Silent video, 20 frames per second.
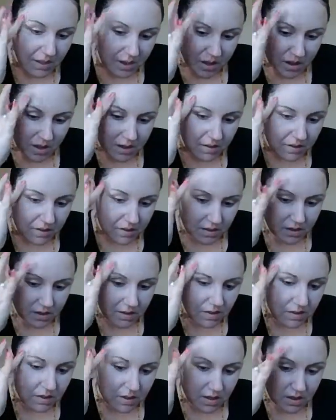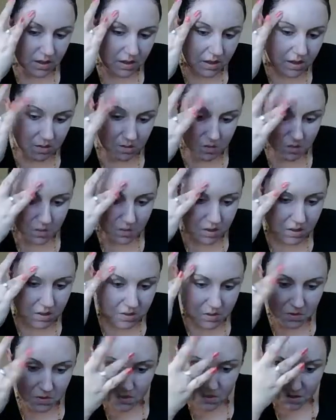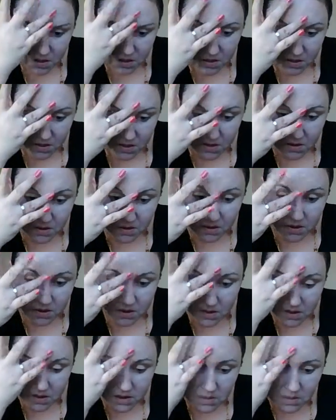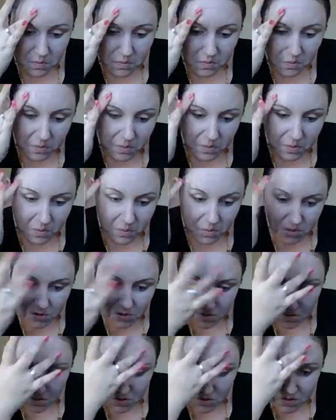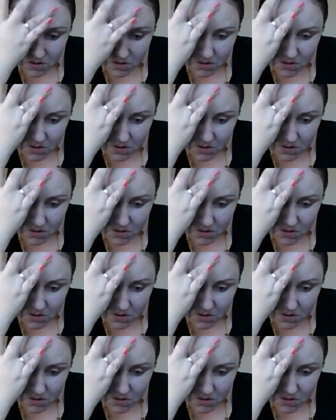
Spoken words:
And I want to get this Rimmel